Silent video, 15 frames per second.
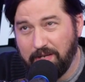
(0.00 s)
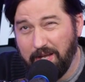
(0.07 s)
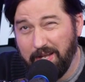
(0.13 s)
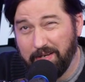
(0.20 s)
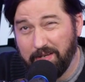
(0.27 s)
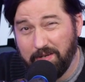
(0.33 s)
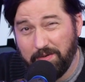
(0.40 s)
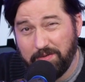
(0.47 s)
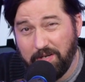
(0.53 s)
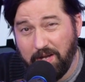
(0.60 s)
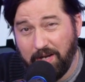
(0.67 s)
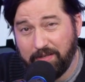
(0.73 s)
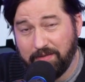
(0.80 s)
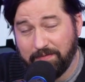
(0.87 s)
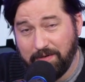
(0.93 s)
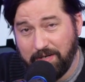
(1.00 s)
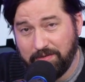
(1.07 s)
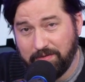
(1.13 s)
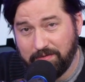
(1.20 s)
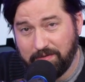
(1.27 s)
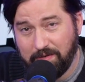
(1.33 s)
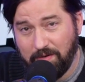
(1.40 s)
kind of go talk to
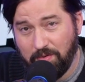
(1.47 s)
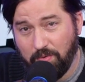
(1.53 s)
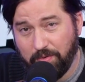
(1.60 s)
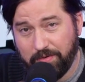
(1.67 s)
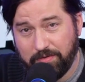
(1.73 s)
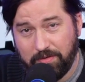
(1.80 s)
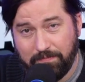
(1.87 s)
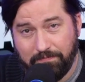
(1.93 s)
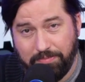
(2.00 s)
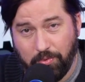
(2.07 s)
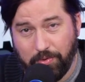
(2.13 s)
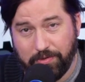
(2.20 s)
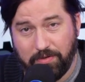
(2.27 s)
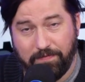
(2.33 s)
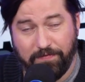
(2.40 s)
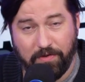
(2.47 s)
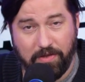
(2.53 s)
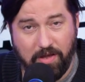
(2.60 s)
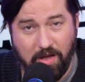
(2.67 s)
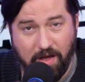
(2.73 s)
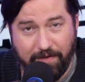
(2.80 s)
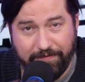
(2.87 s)
Russians, go order some borscht for
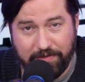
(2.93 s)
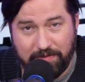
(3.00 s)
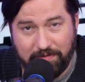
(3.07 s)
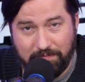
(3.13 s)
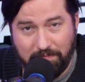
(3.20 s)
the office,